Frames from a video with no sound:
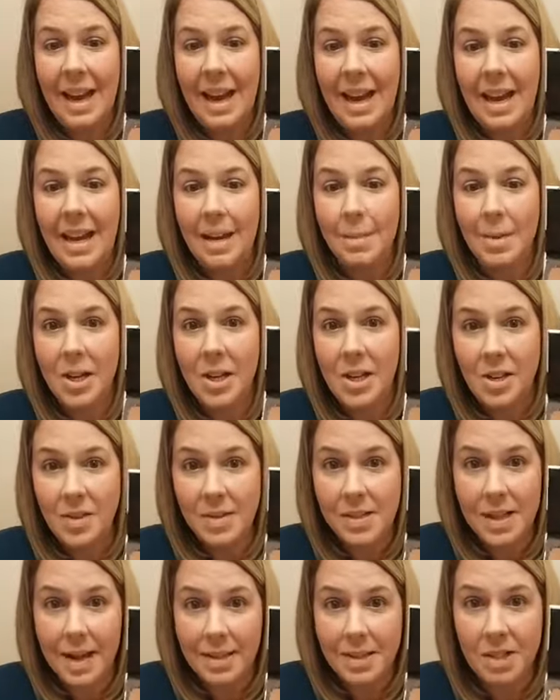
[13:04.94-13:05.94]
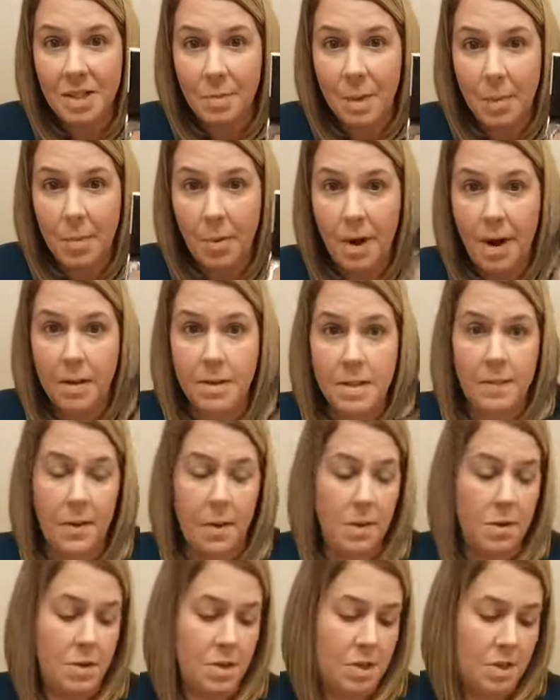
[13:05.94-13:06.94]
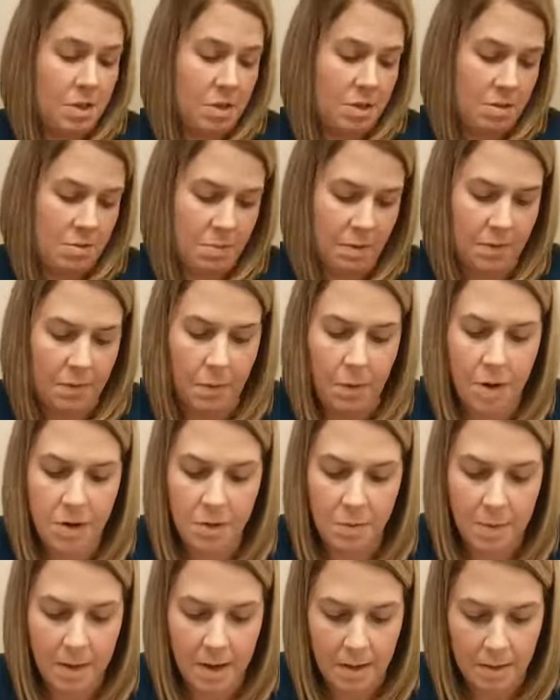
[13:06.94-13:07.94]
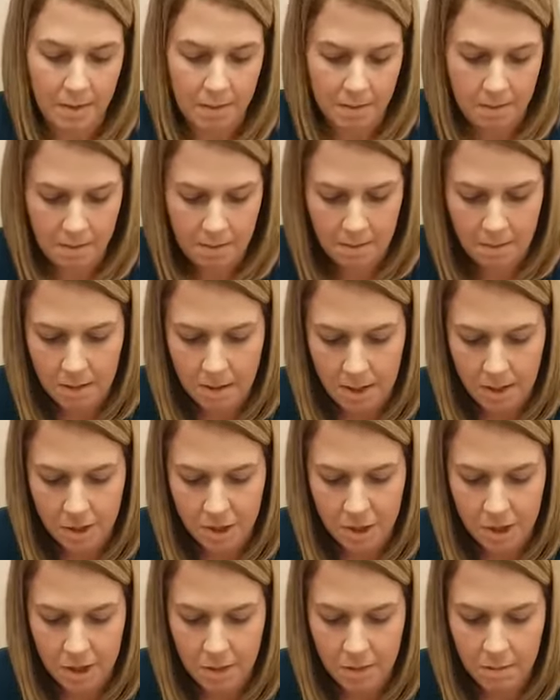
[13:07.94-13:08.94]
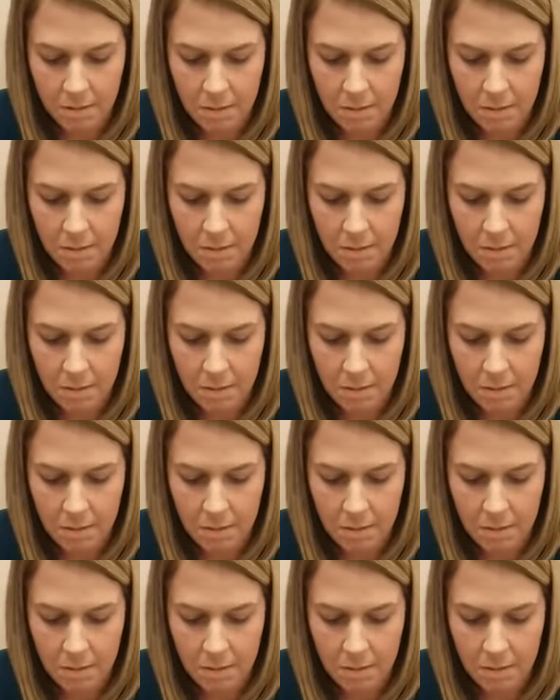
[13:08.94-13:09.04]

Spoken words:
And I'm going to use that to do my brows first before I do my eyeshadow.